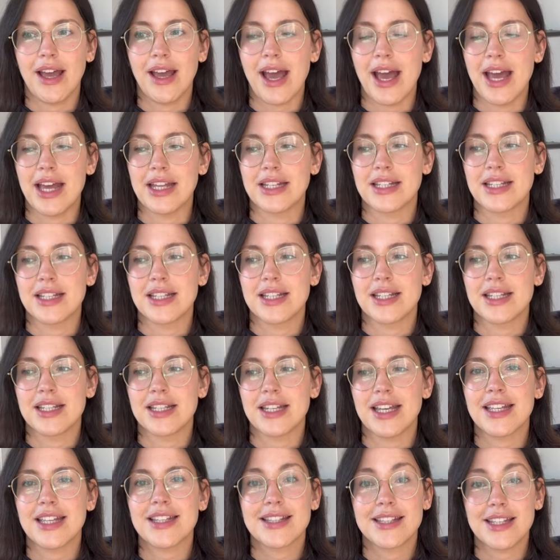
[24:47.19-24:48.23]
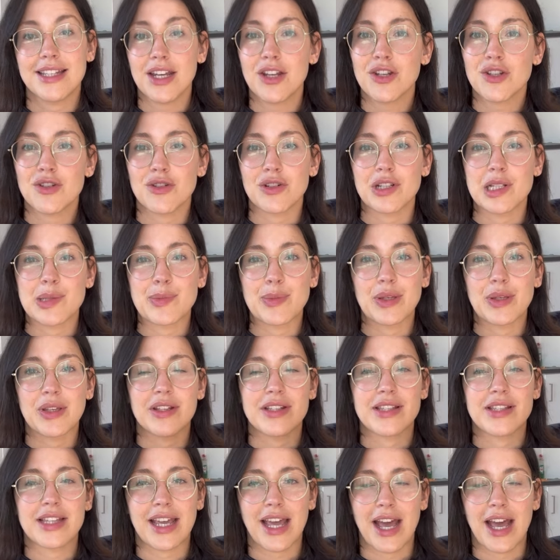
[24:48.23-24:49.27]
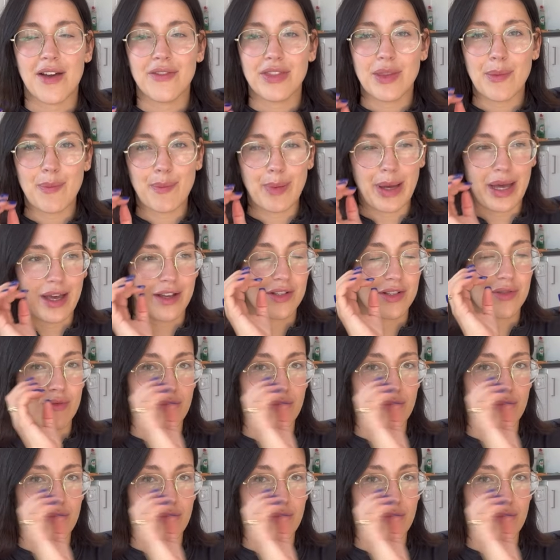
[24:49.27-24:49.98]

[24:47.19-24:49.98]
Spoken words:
and it's dangerous because they have the bags